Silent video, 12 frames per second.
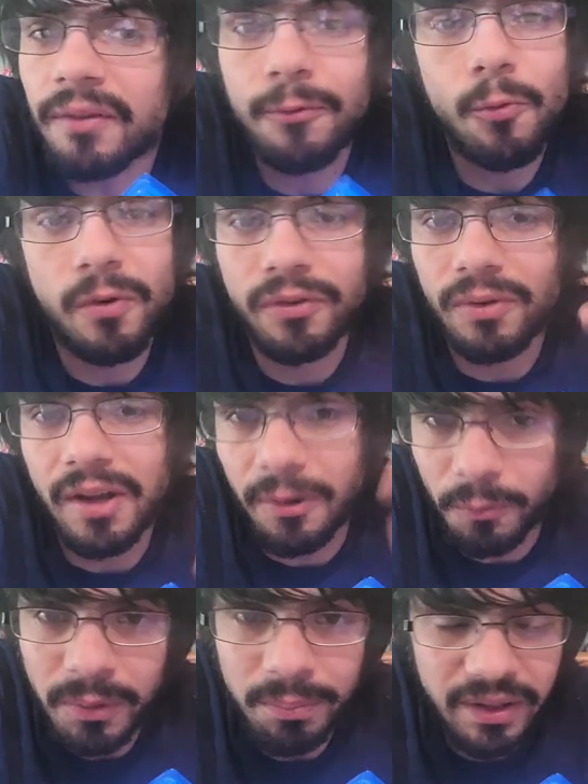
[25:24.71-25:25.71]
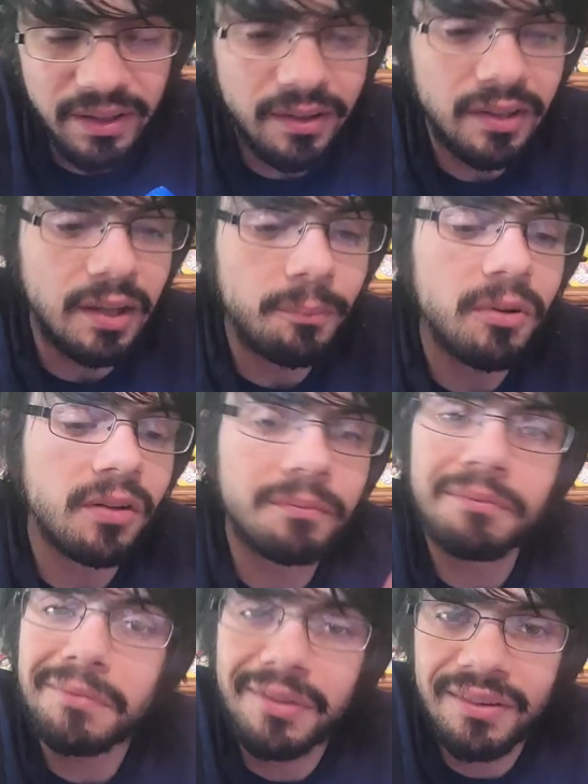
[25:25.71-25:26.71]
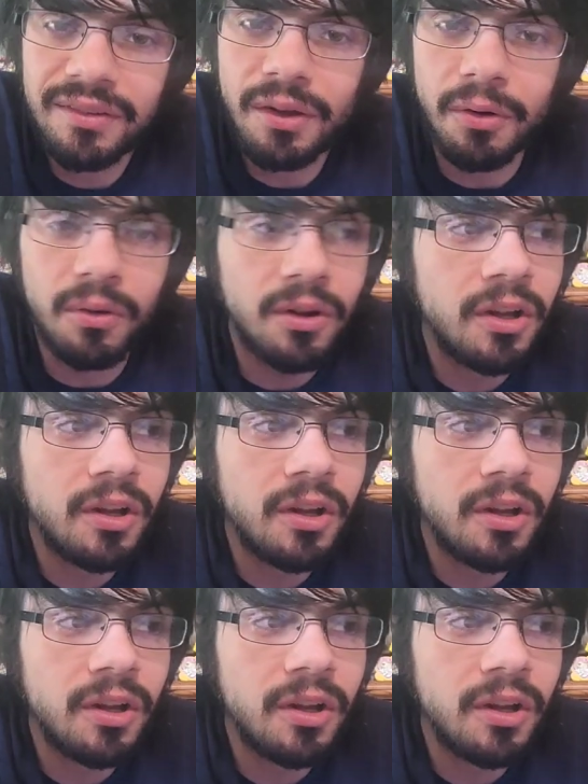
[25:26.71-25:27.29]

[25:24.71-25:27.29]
Of course, you gotta replay the game, but still,